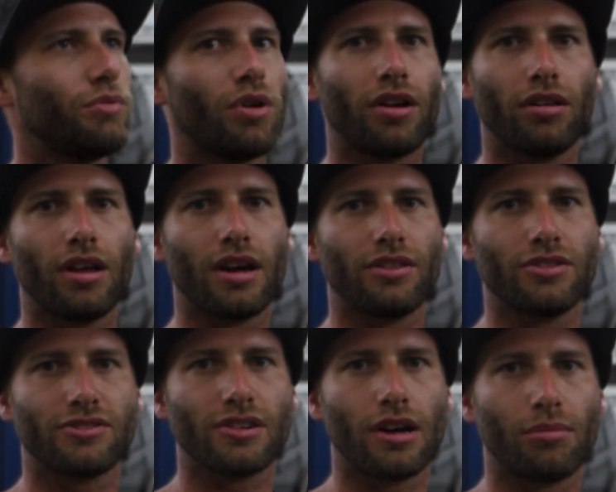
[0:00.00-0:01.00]
We run a lot
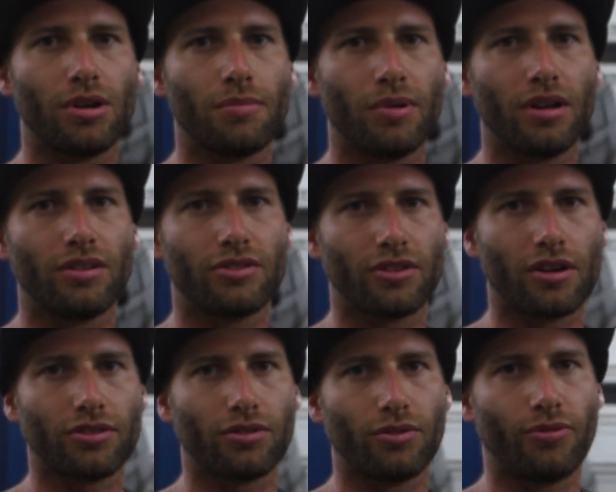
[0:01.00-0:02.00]
in the summer, but there's
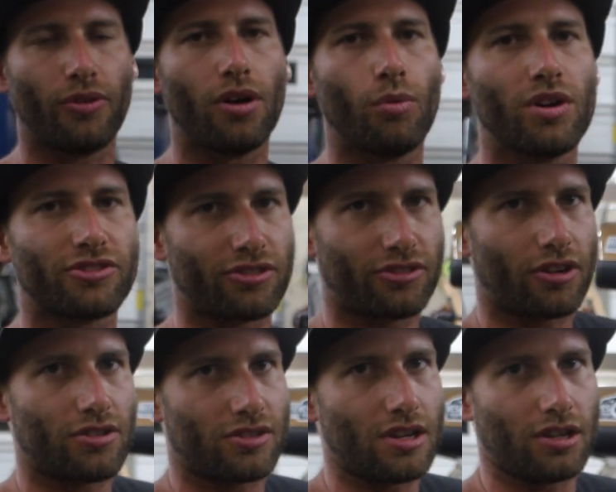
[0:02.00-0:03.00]
also the fall. Once it
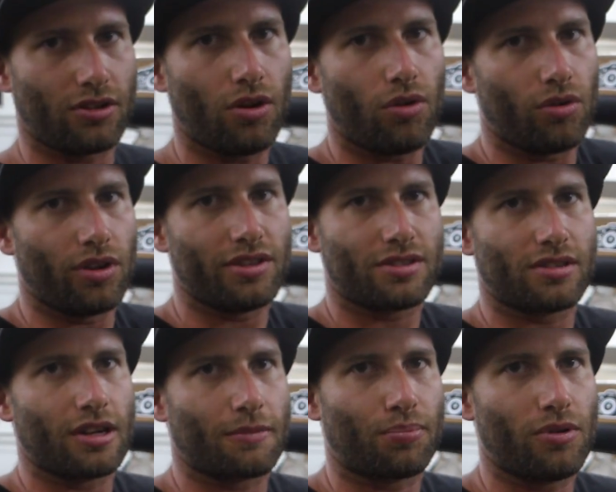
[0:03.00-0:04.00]
starts getting cold,
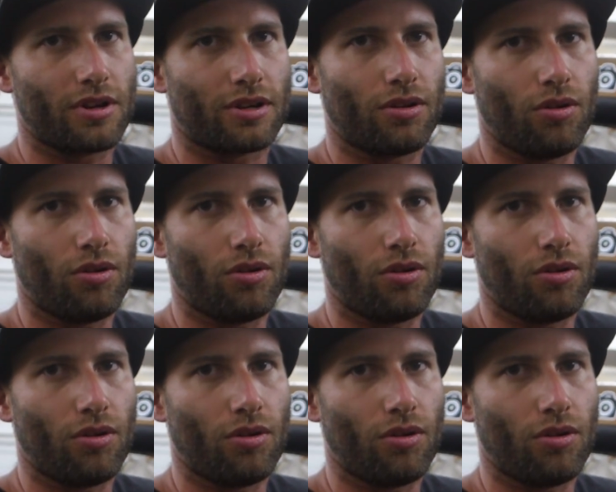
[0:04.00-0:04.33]
it's like pretty